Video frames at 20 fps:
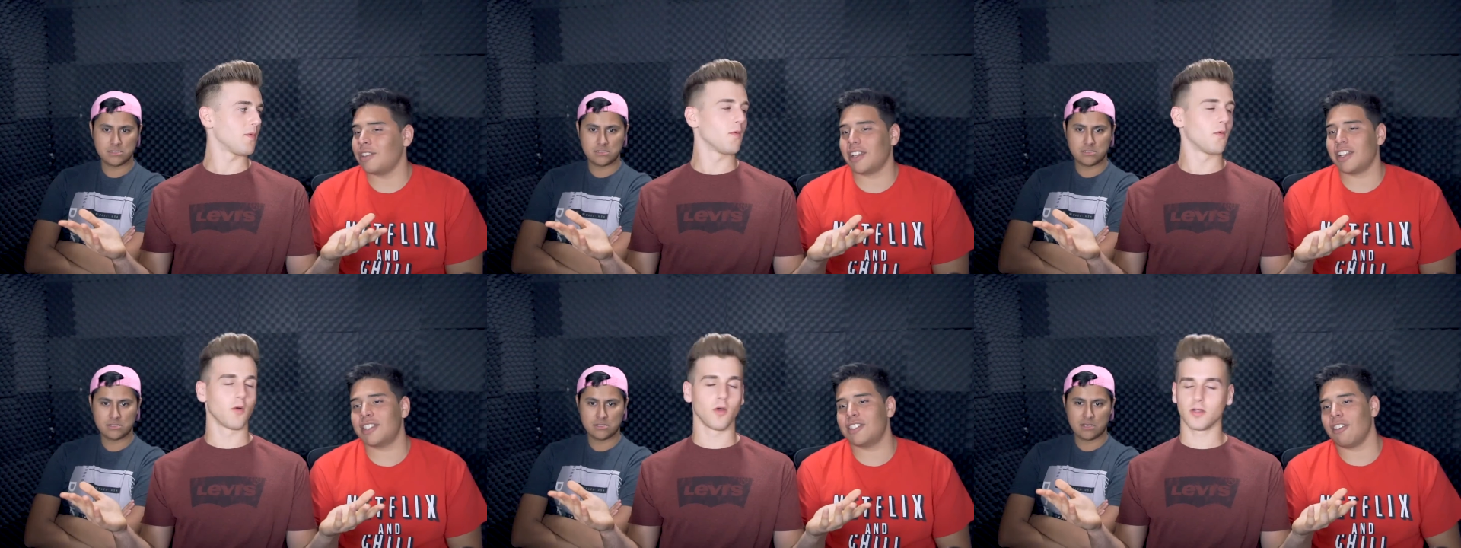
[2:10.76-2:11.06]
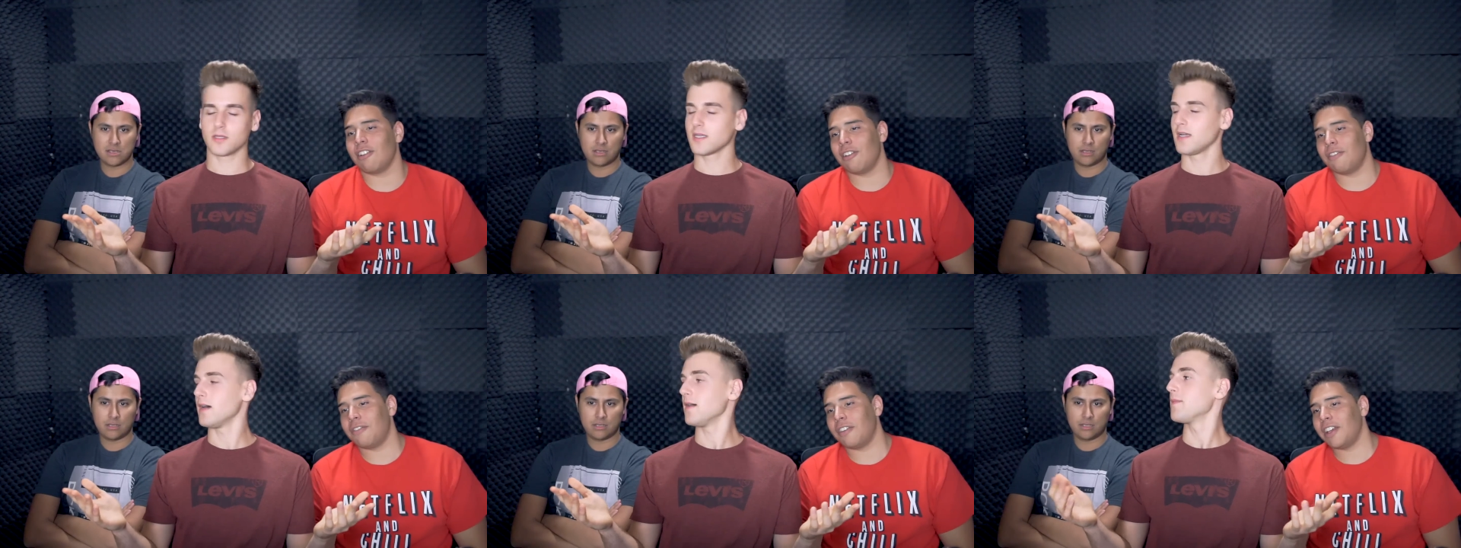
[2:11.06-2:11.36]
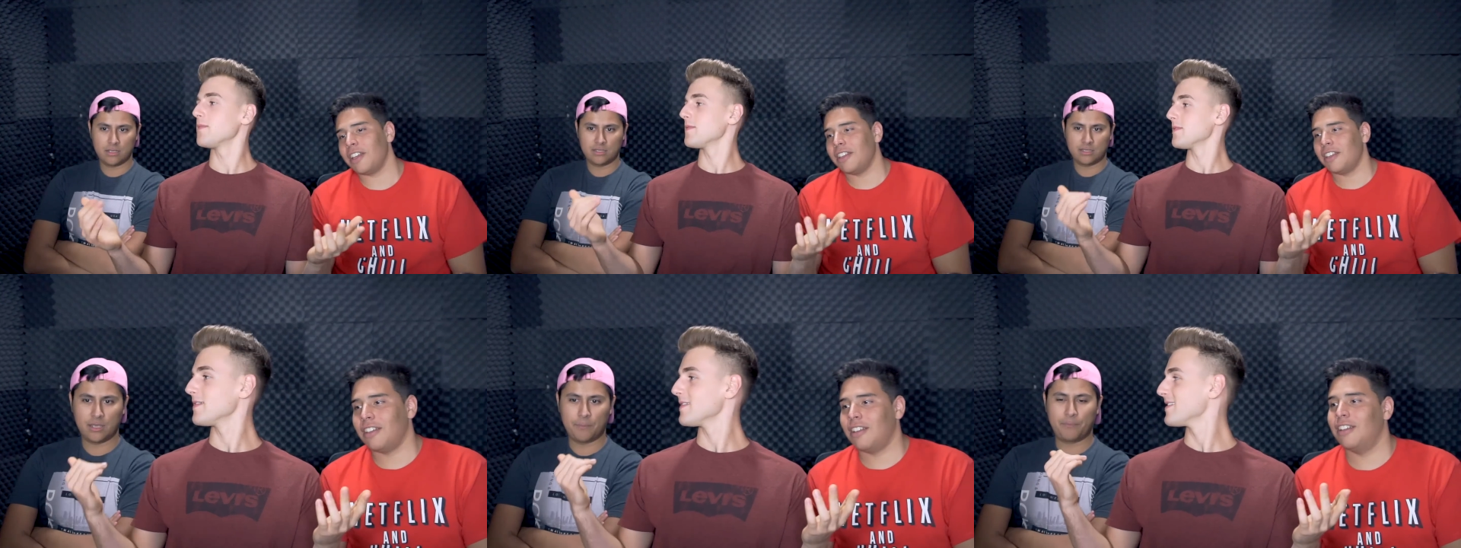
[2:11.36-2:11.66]
Speaker 1: So I can World start Cup. a
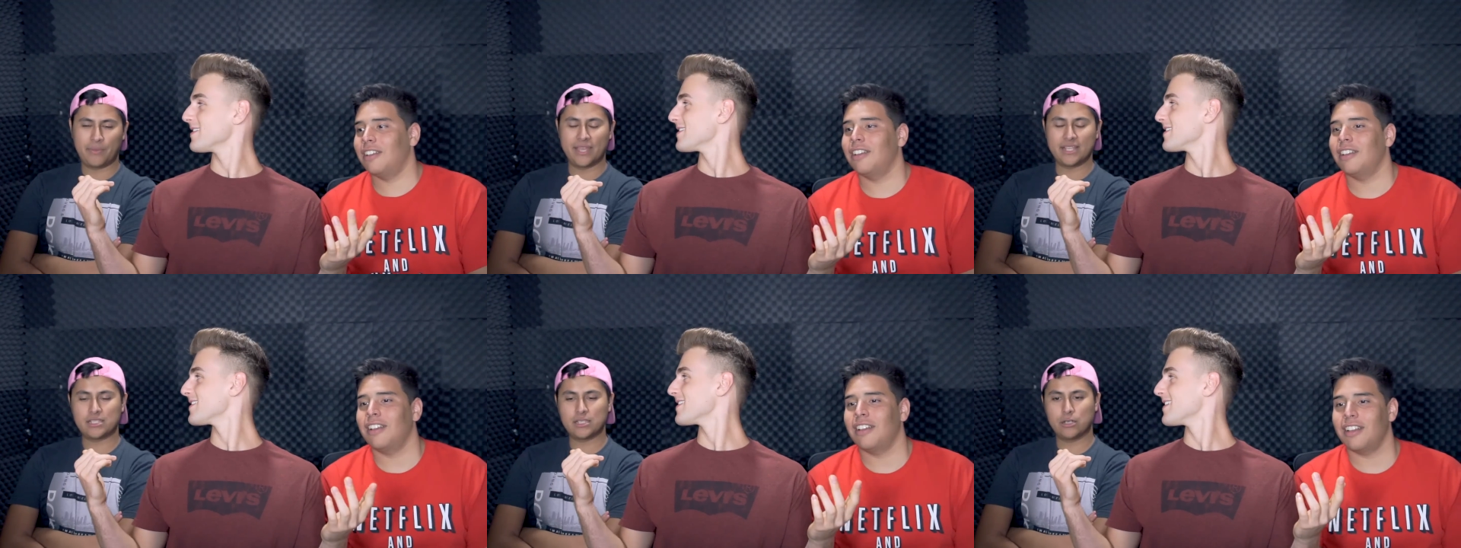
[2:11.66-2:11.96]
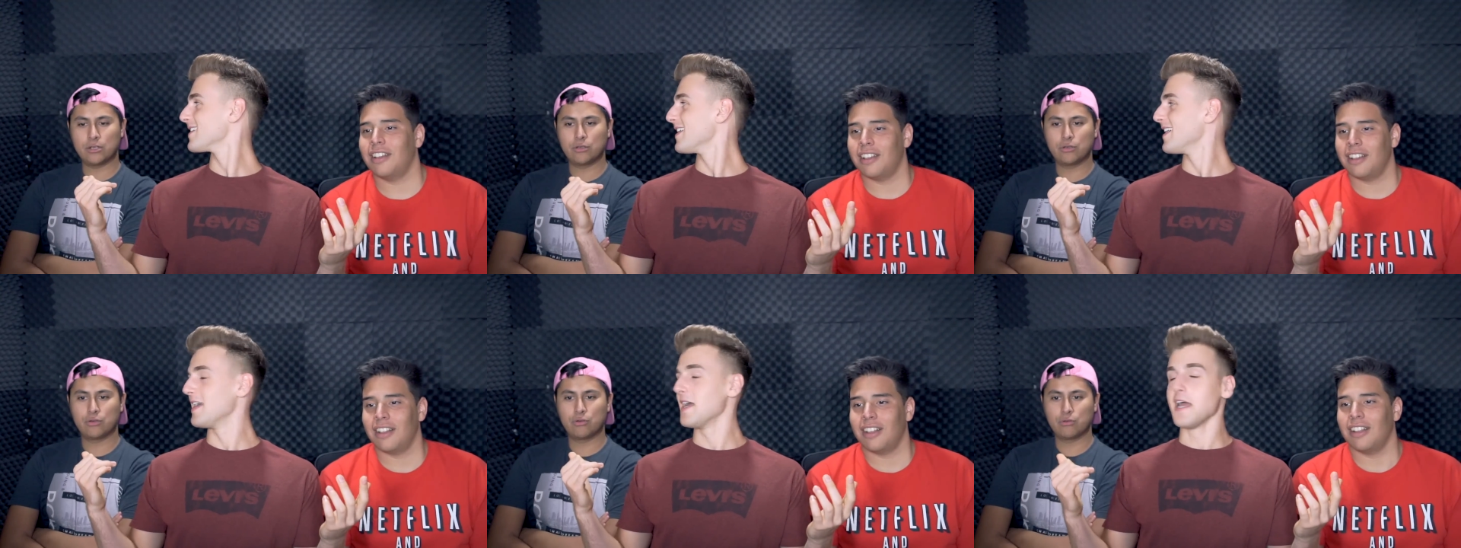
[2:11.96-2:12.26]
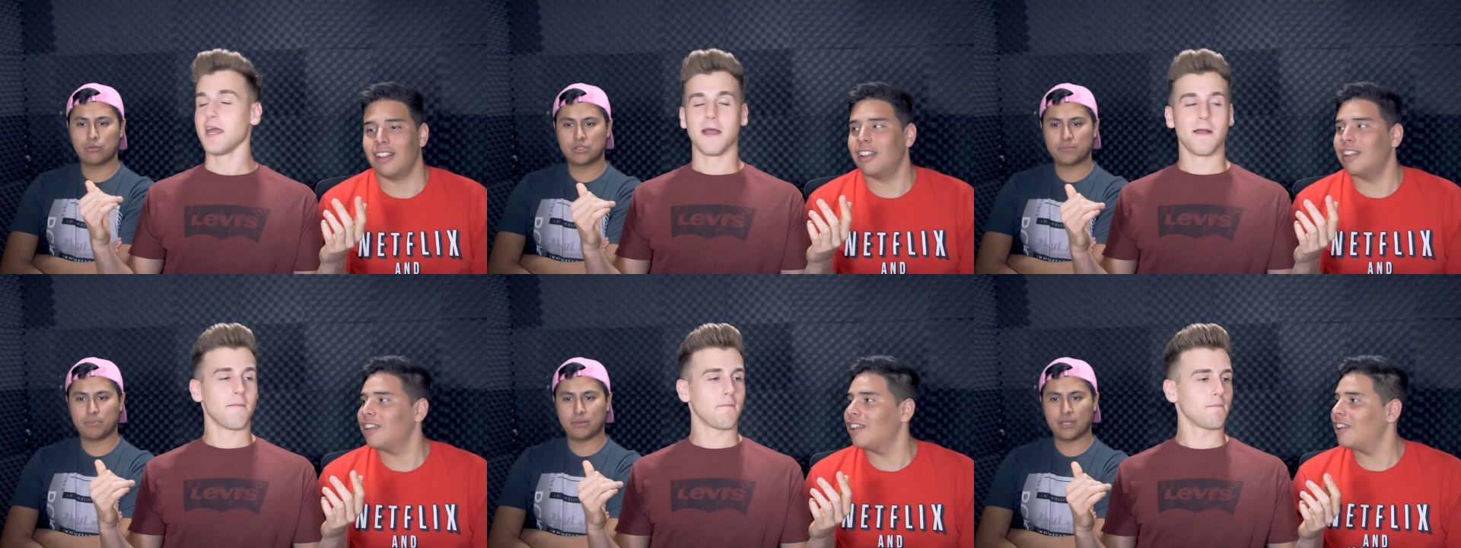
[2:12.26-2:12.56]
fight. Depends on who's
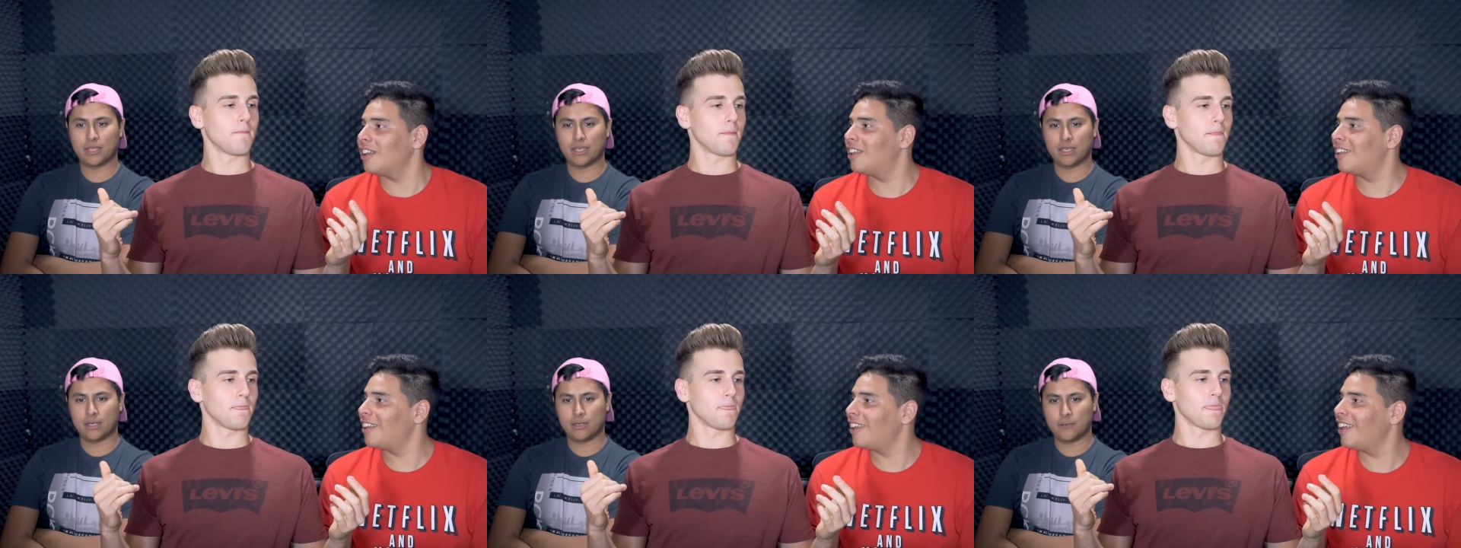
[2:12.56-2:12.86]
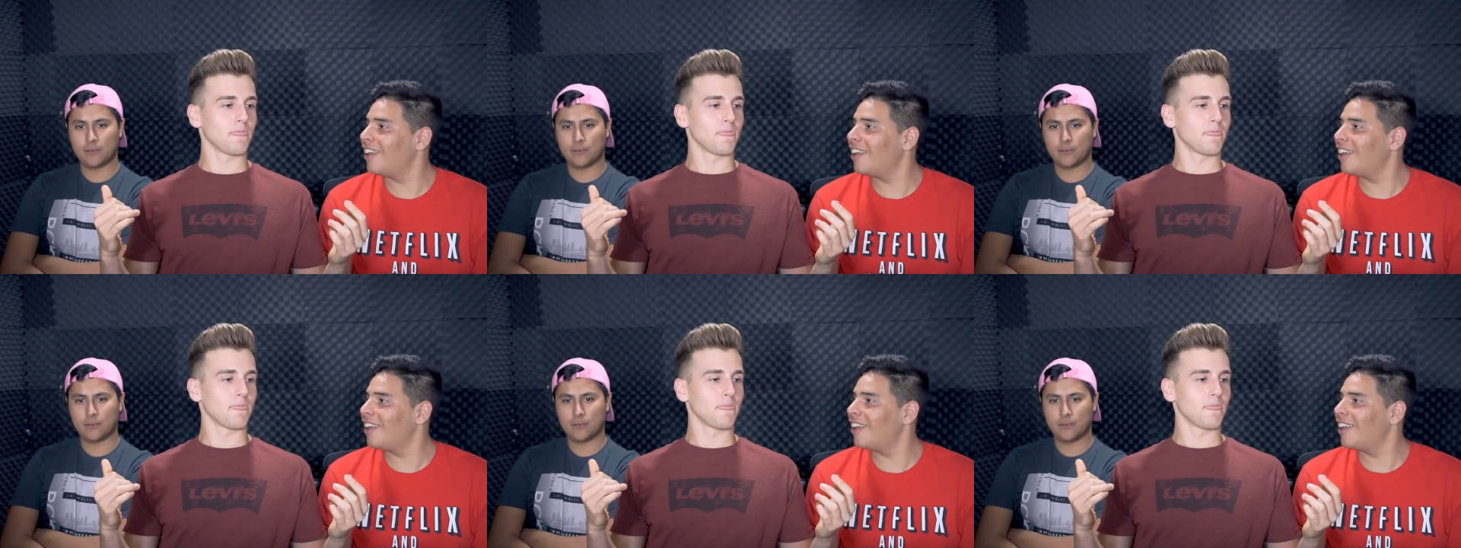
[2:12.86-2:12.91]
playing.